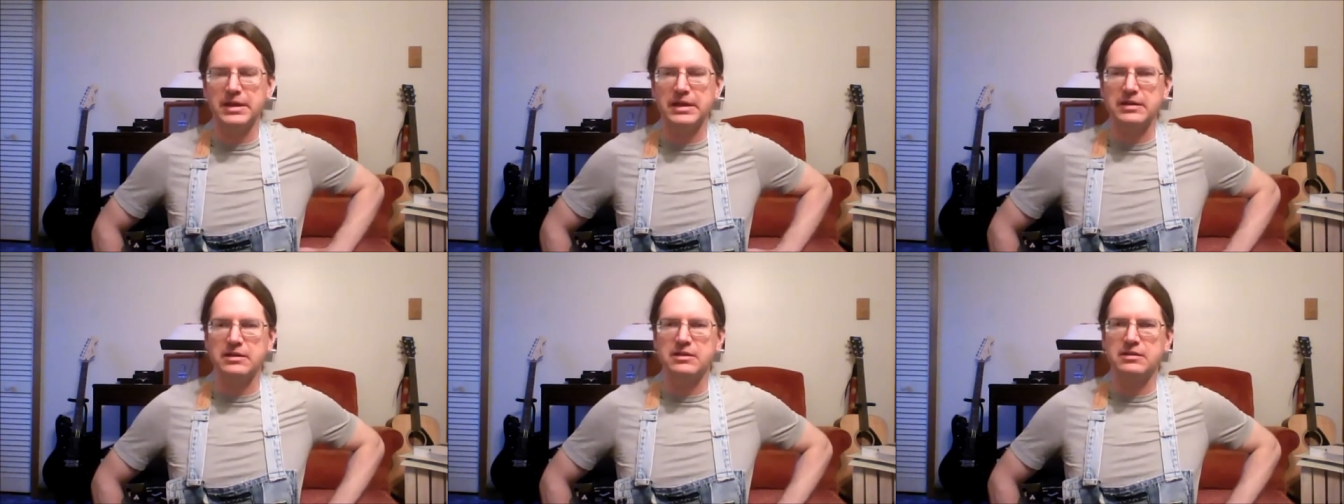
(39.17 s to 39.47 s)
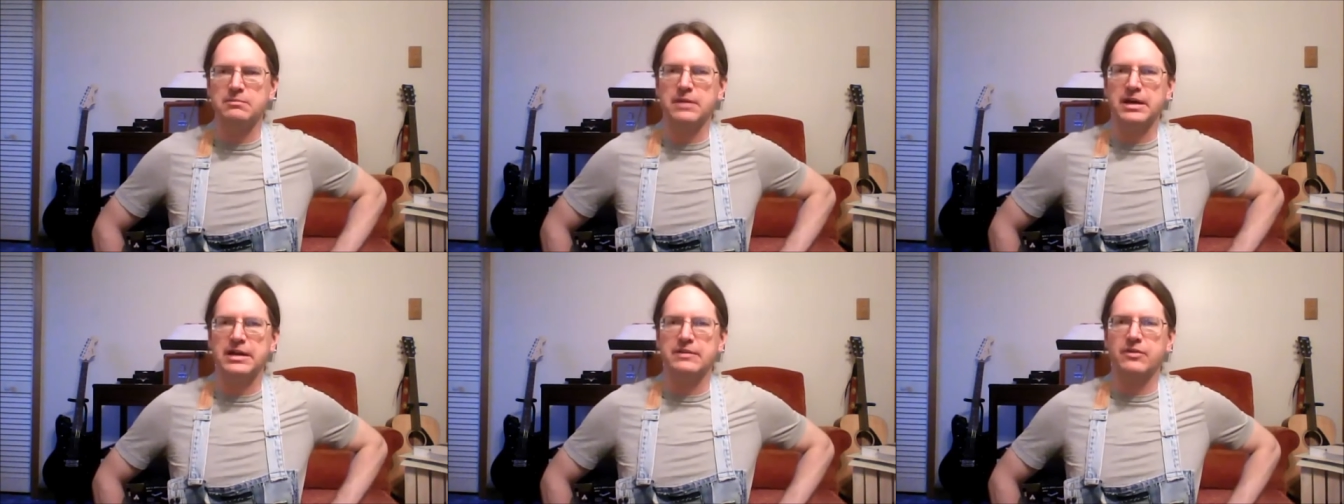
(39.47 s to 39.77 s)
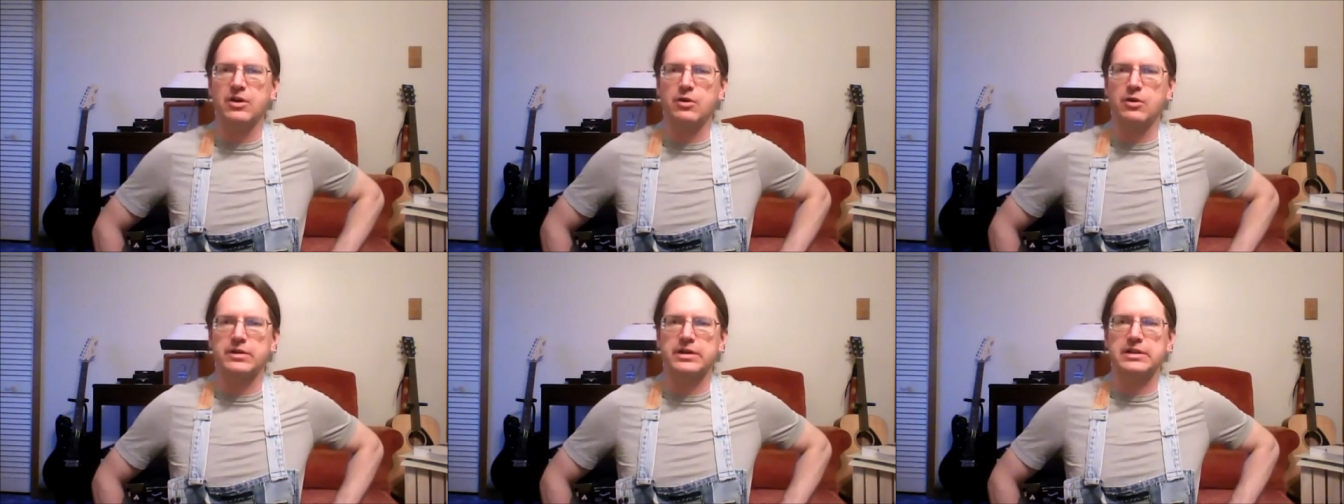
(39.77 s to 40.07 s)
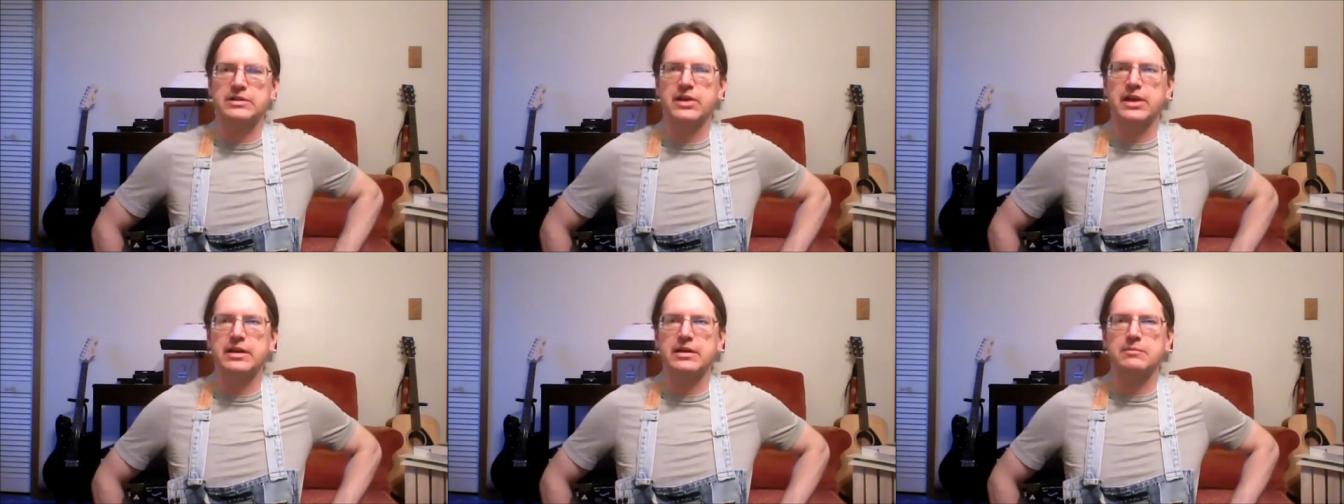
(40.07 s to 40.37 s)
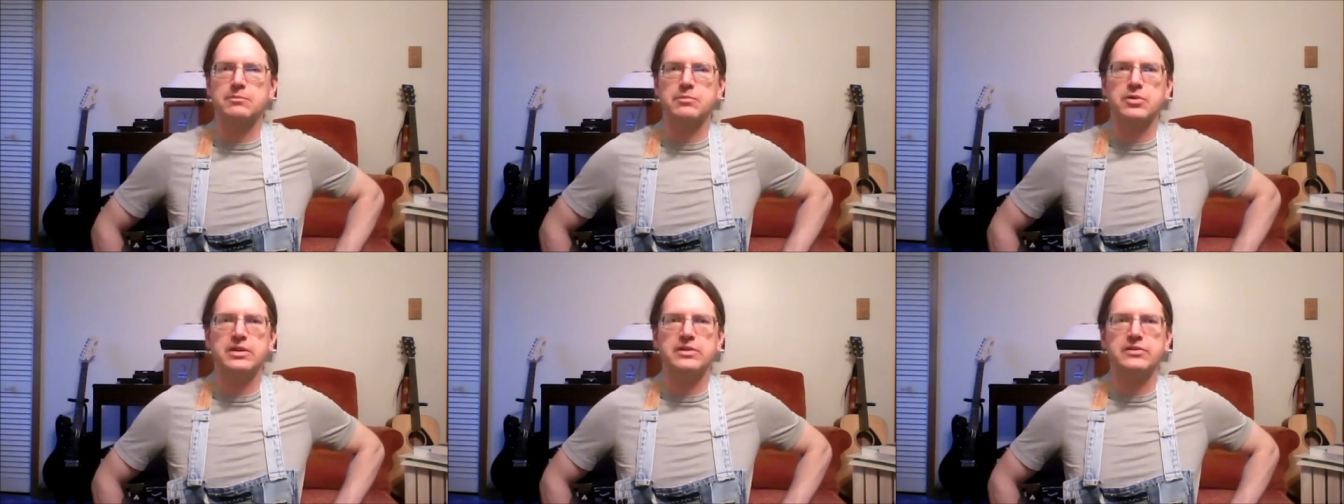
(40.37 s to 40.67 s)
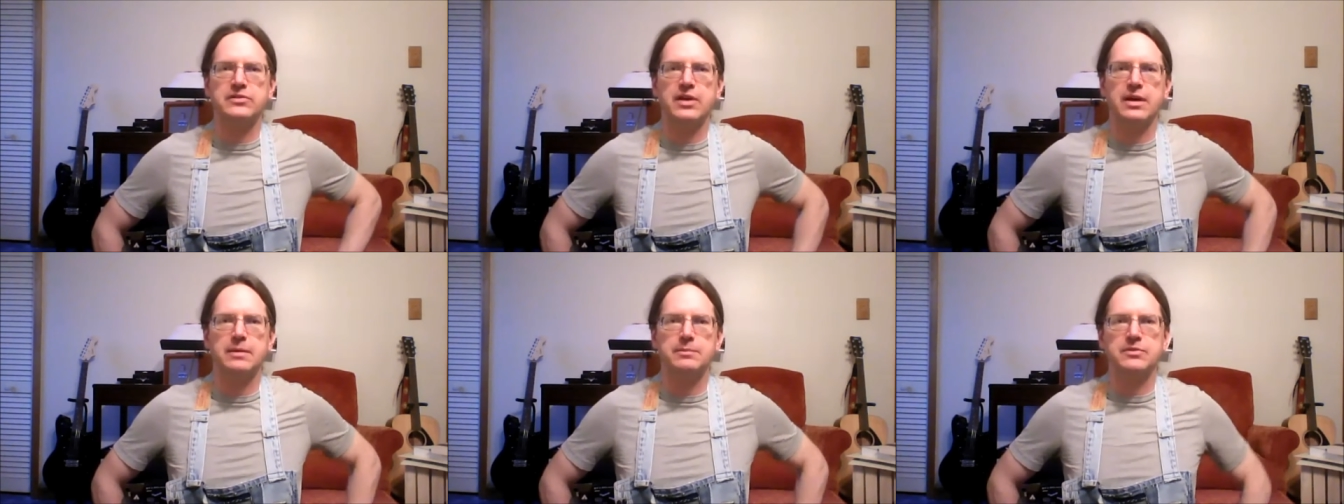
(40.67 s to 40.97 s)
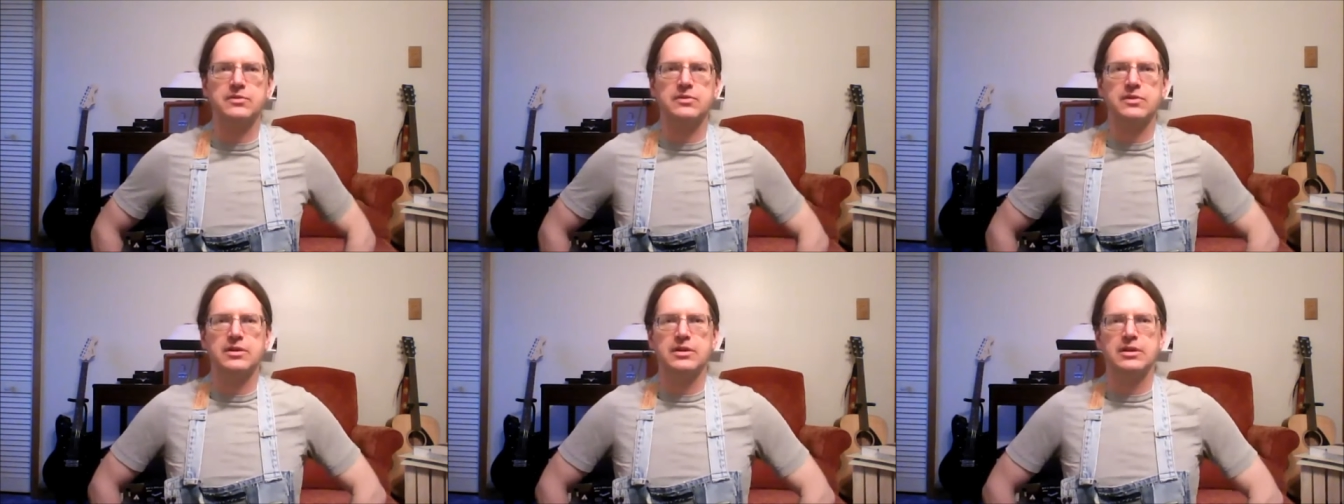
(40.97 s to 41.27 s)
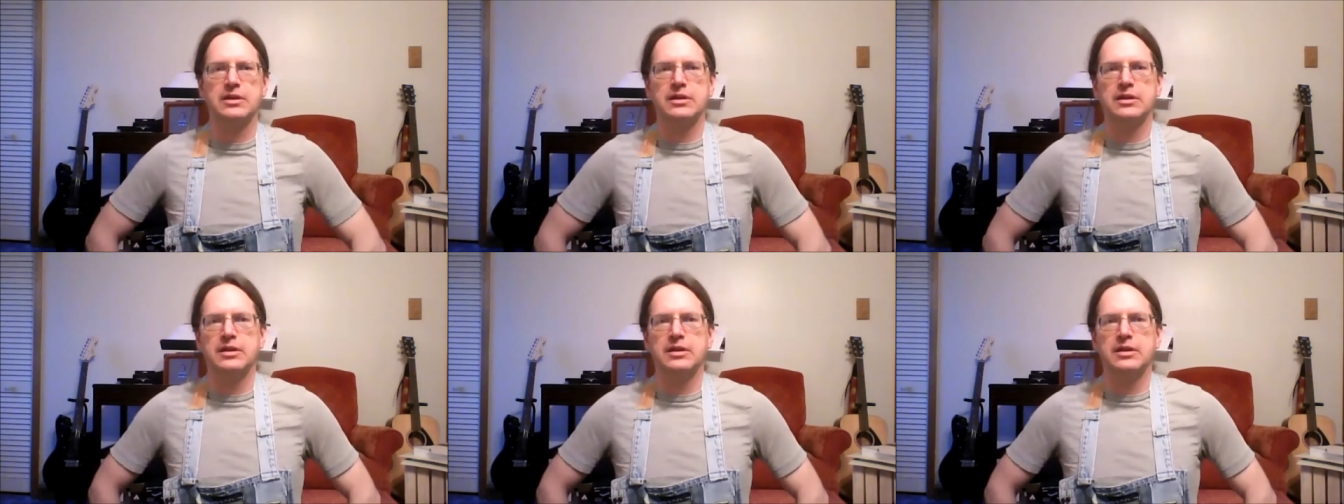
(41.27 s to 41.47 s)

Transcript: and you might have already taken precepts